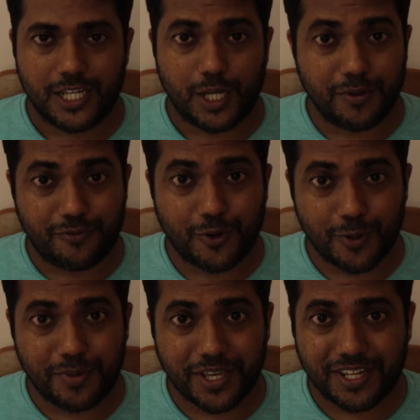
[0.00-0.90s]
Now
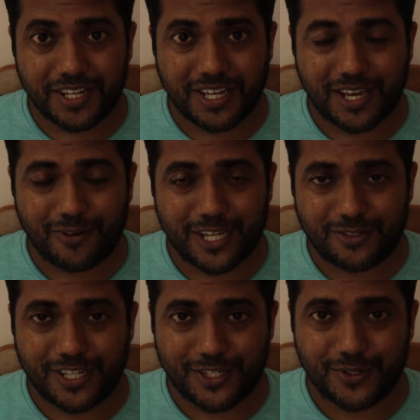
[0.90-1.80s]
before we begin, I would like
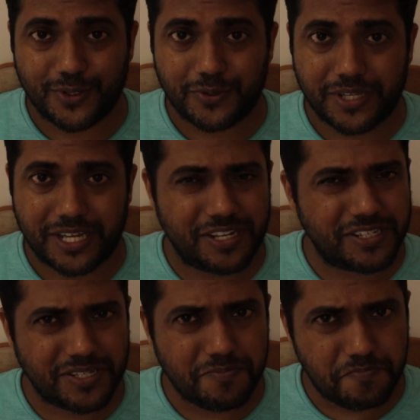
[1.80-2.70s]
to let you know that it
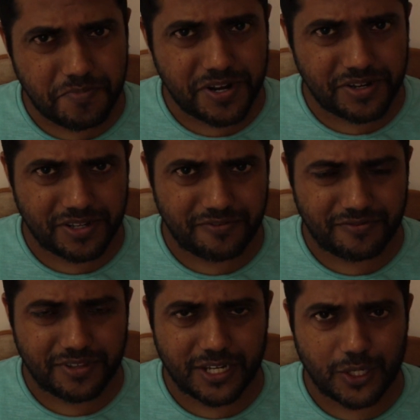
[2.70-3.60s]
is
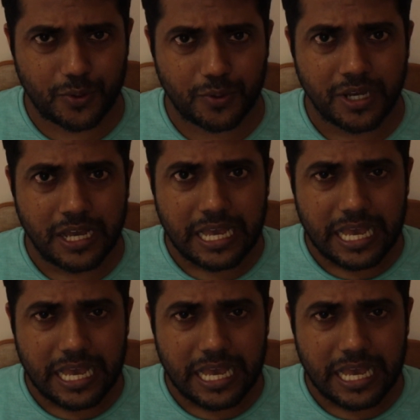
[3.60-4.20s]
imperative that you